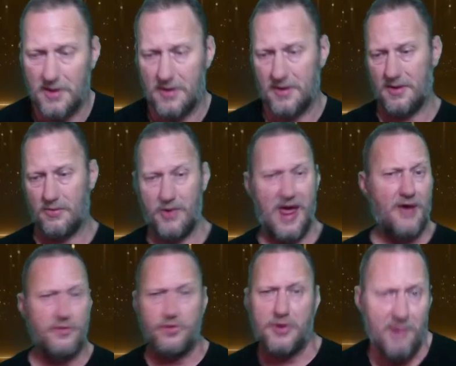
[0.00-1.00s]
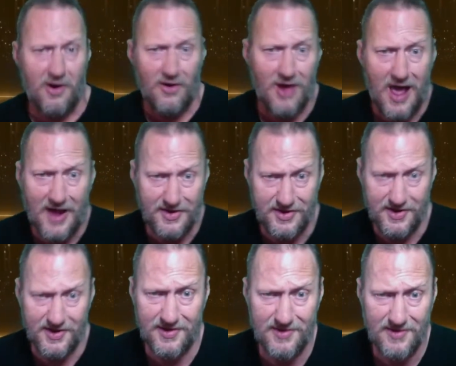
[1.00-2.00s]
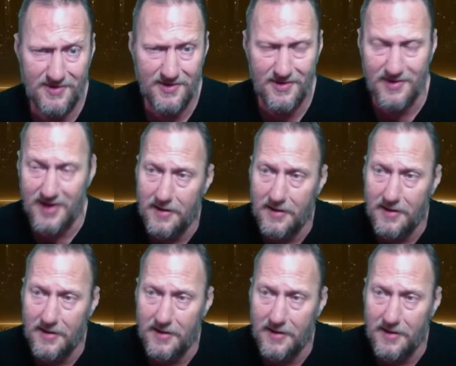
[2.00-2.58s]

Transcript: Round trip airline ticket. Okay.